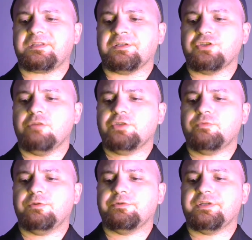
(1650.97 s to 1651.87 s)
So much
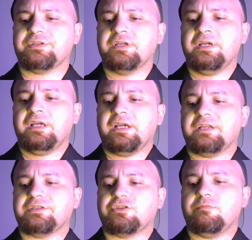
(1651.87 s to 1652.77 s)
wilderness
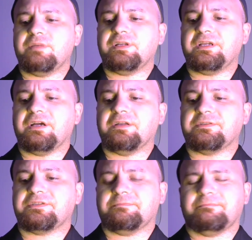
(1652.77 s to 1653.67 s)
and so many
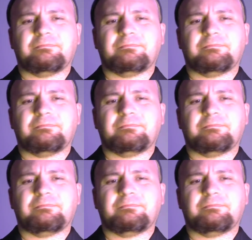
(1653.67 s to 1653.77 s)
guns.